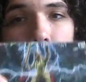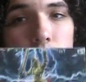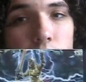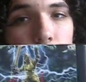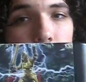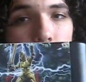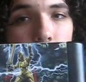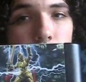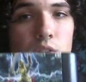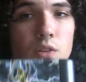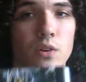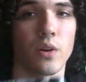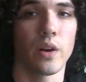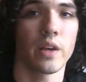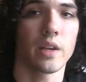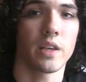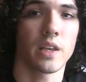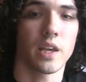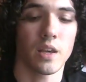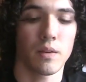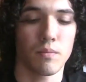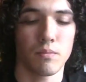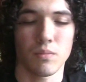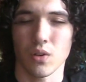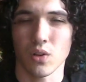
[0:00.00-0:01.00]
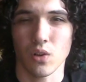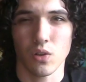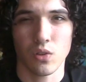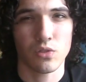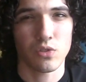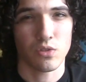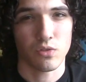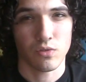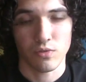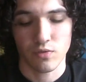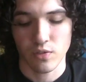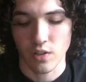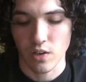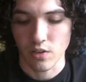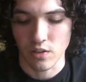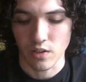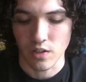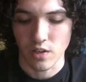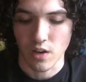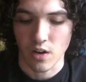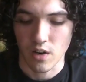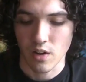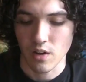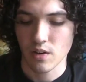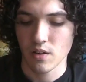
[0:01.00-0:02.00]
another great game, but also fairly
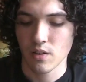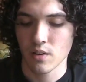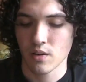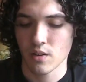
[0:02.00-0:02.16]
hard.